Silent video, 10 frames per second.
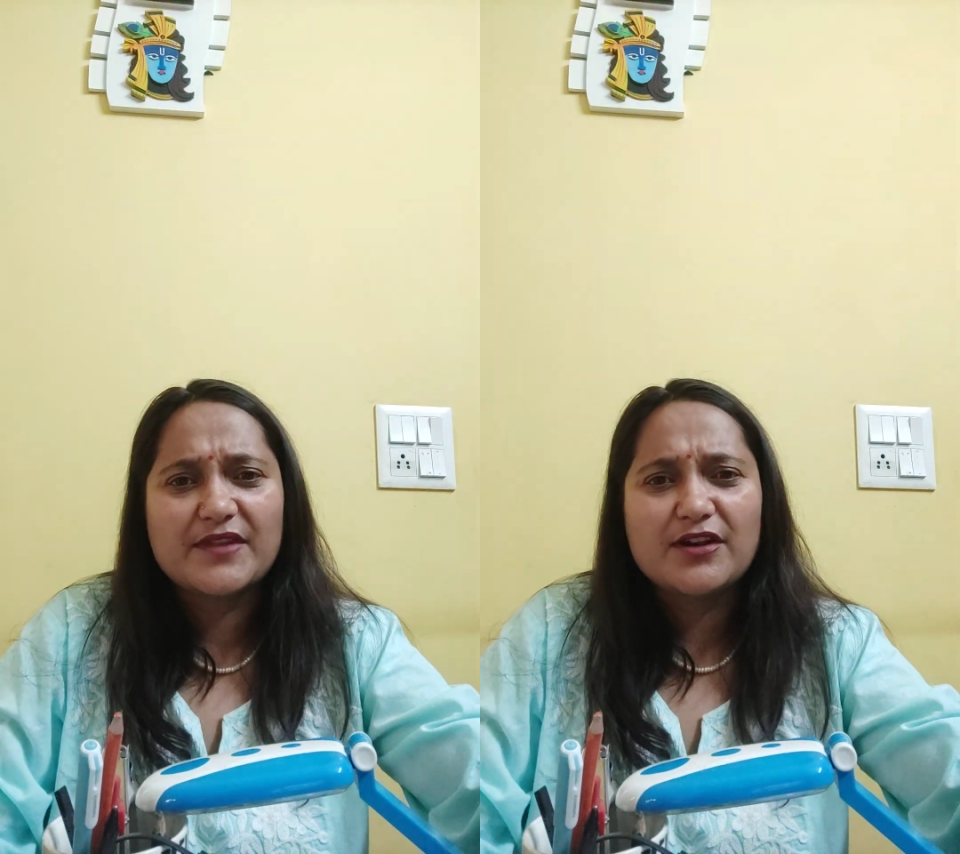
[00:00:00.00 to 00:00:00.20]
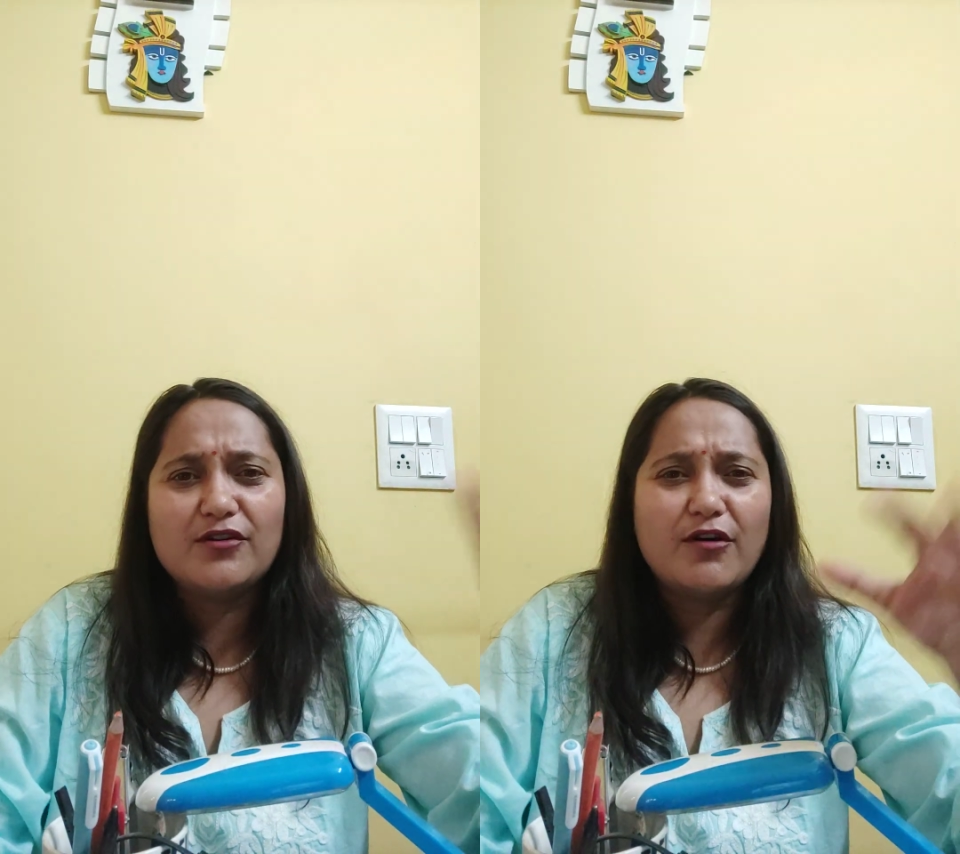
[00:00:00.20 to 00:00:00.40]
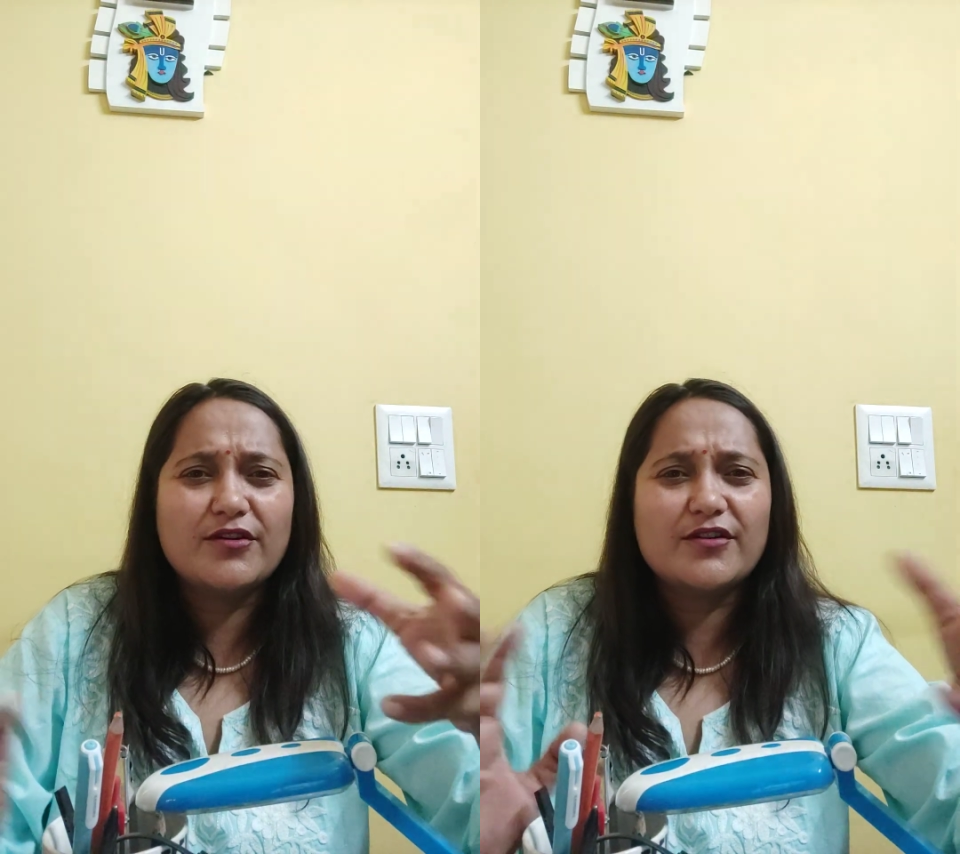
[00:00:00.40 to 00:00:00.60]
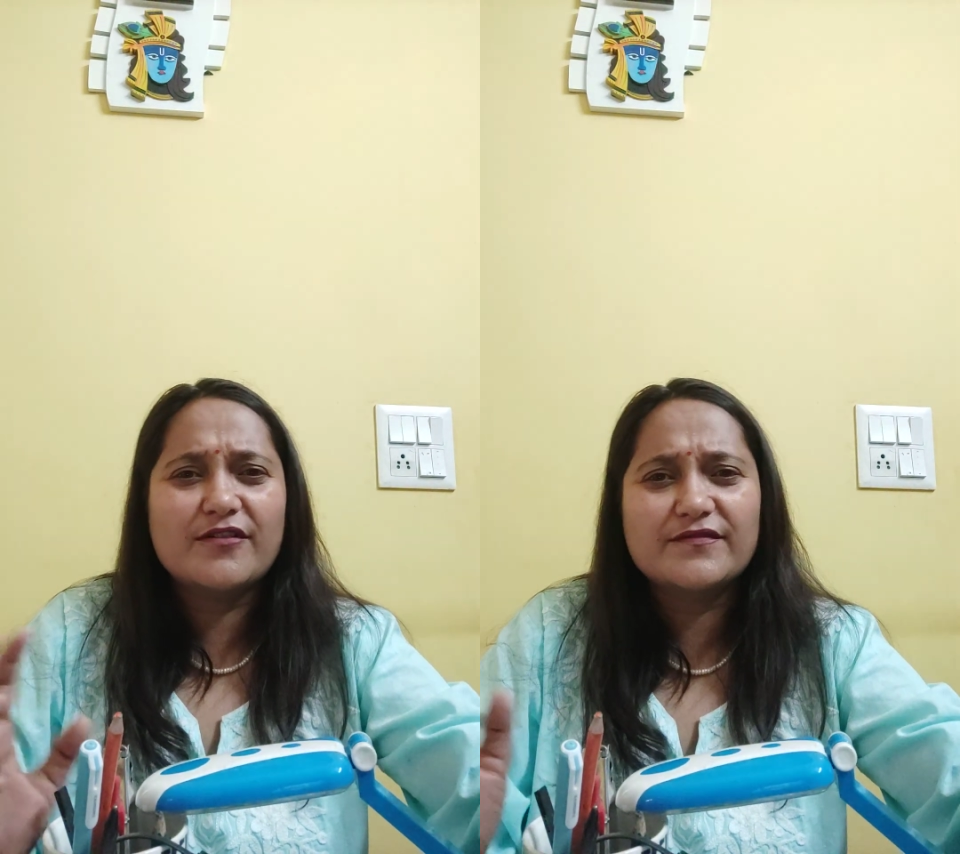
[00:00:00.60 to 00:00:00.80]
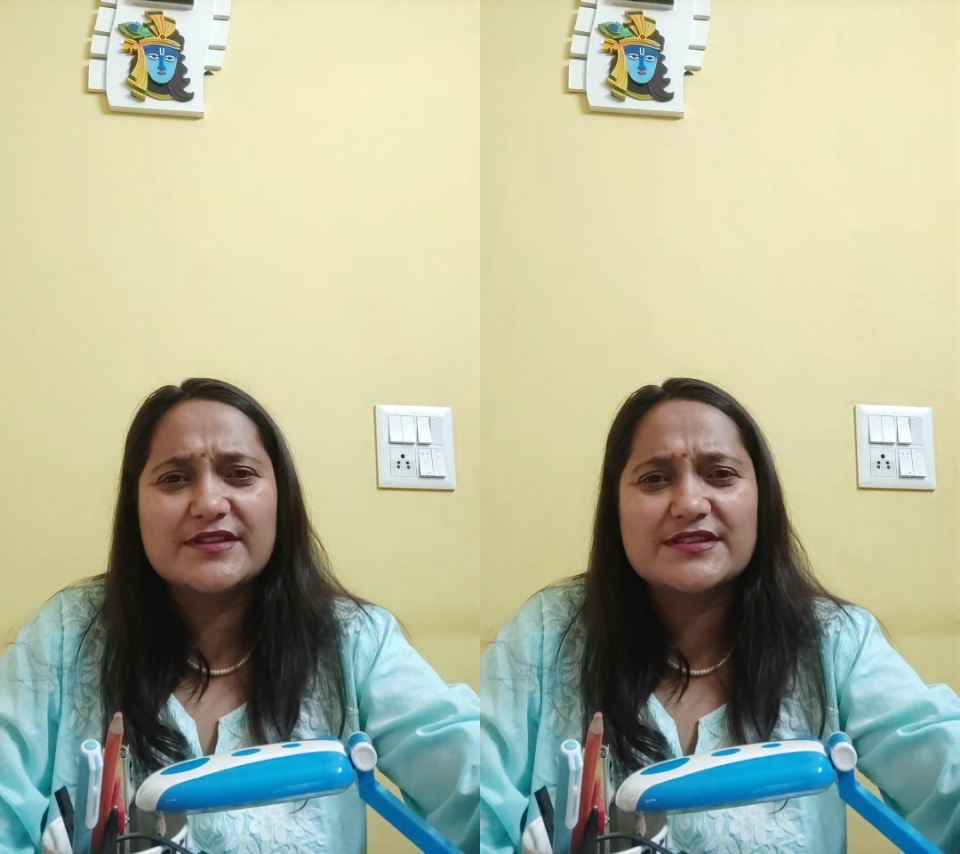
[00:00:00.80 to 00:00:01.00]
lot
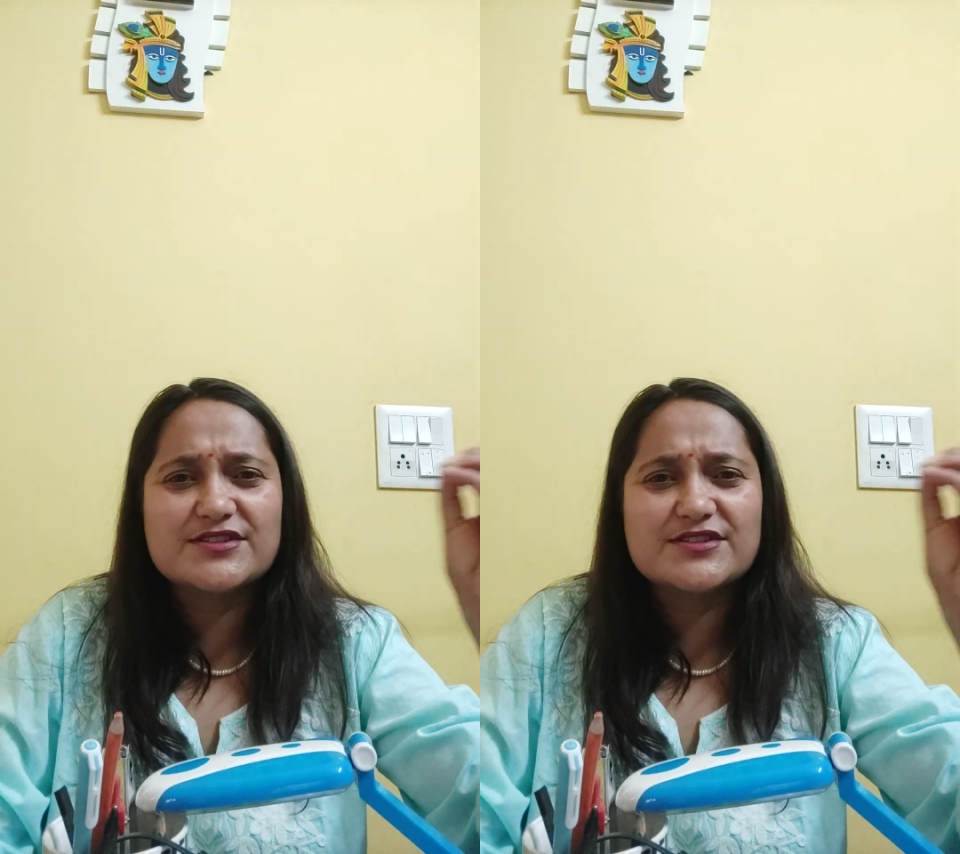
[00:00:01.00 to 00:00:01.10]
of this